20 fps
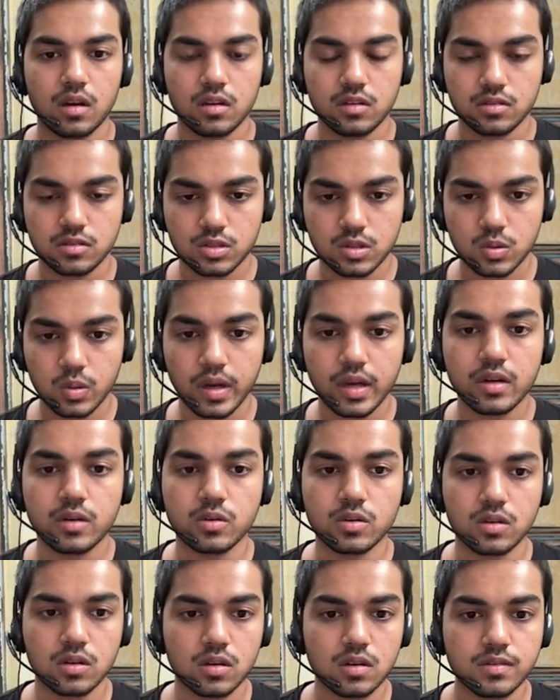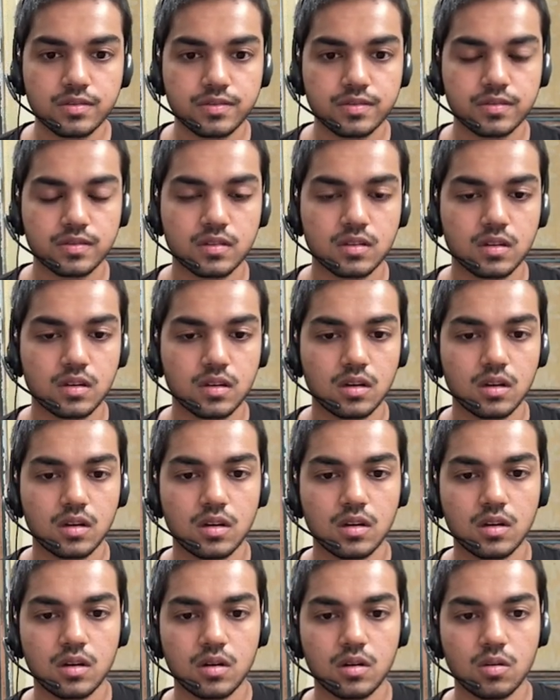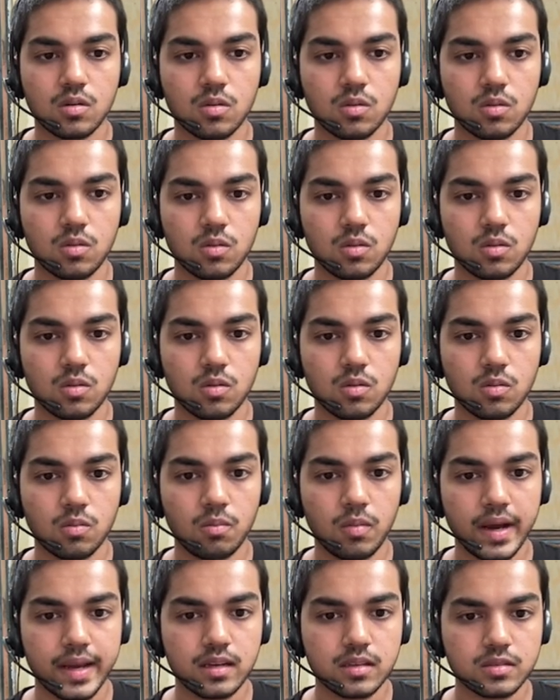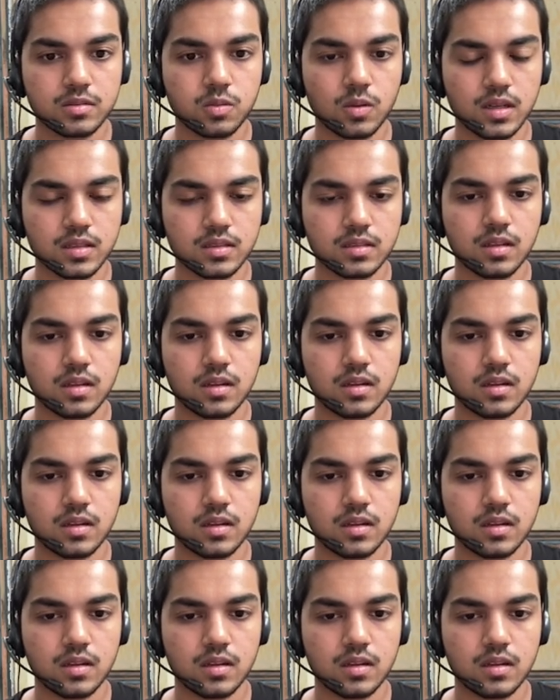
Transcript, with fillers: square root of minus 1